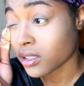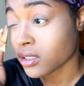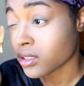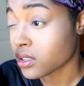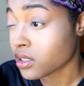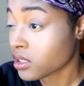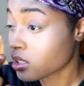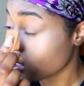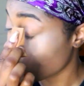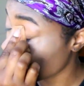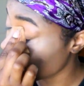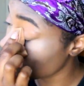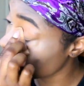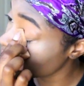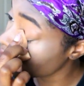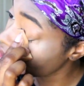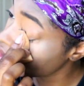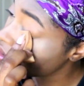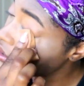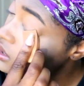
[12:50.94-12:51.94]

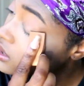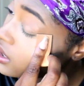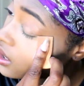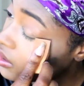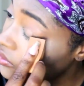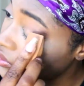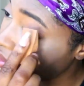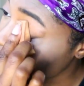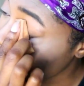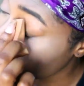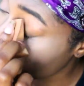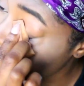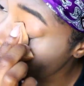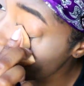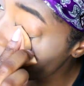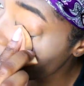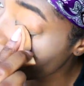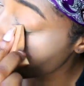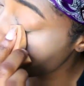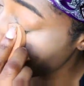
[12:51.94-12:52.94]
start saving.
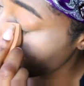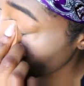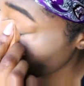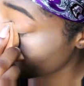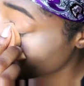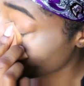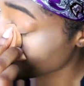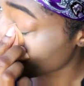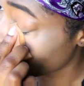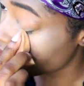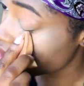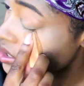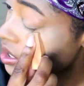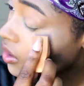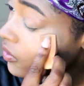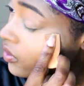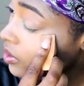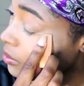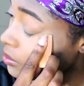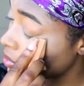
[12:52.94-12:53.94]
First of all, I'm really bad at
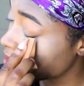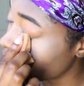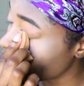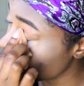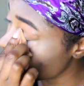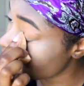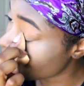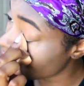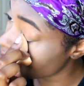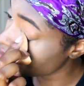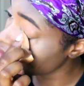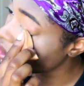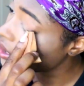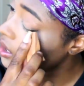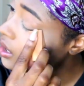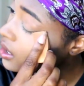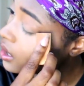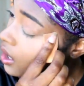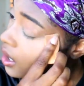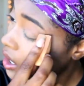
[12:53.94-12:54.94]
saving, but it's kind of
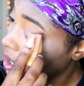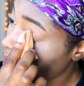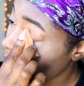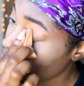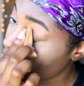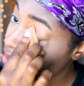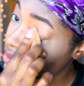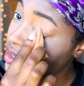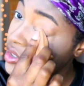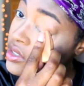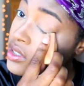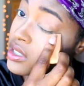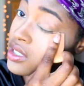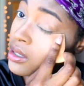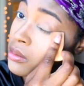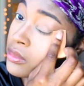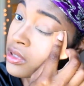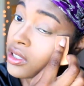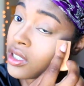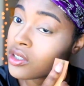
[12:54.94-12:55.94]
like if there's
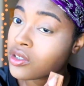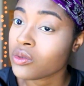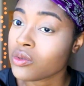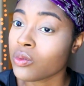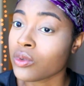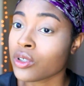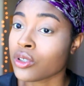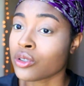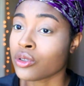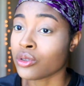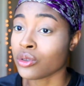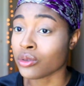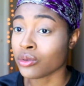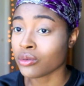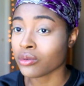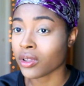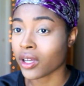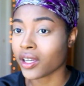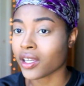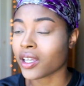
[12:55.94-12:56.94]
something that you want to
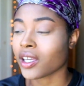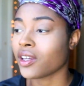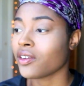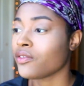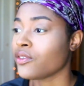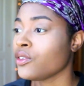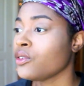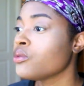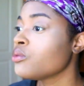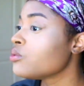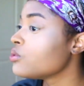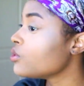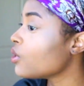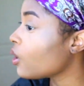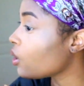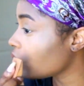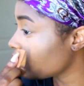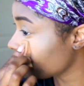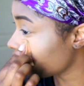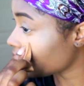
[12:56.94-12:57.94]
do, like if you
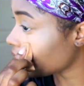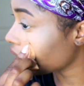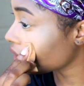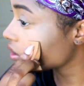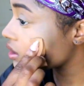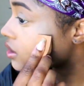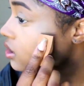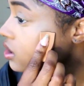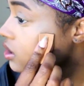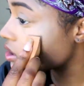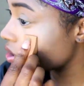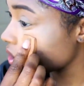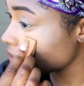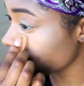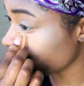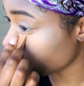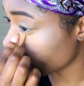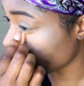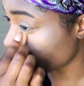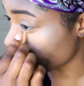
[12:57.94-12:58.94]
know that this is
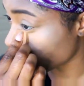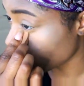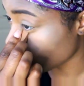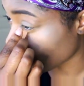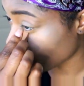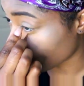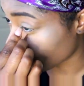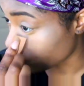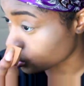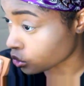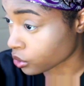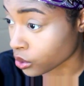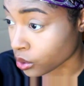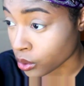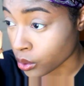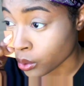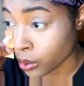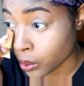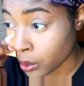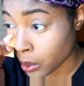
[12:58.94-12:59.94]
something that you want to
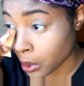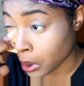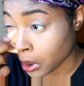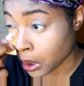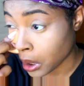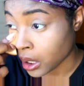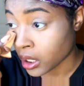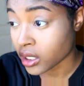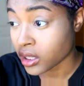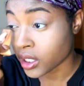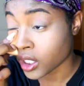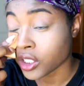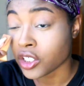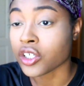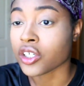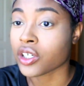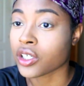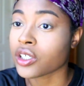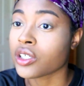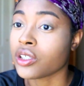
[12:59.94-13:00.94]
do, then
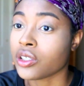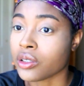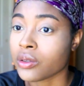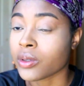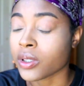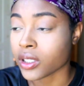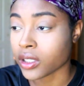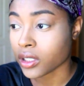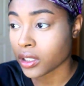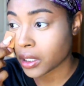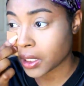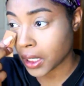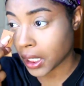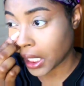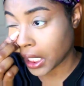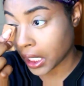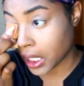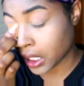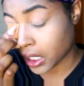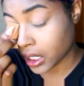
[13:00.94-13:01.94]
you're going to do it.
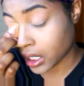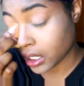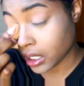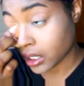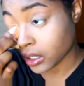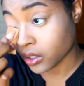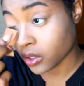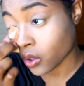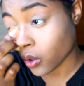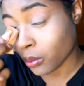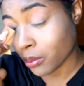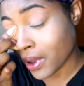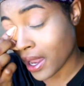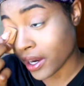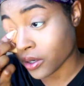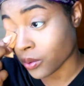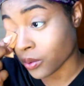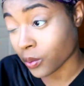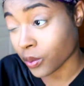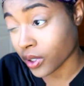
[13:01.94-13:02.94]
Like no
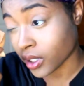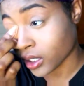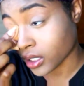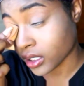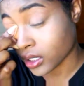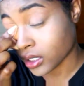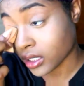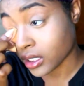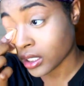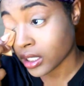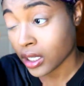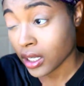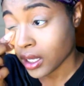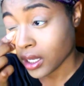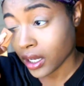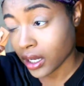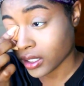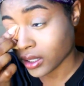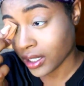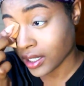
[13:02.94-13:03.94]
matter what.
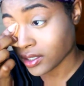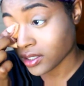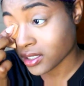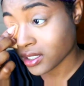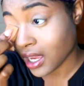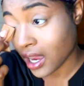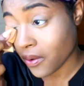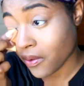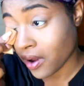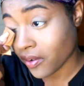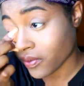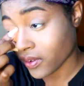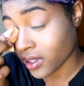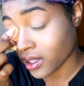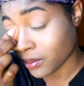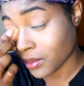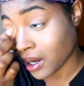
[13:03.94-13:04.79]
And that's just how I feel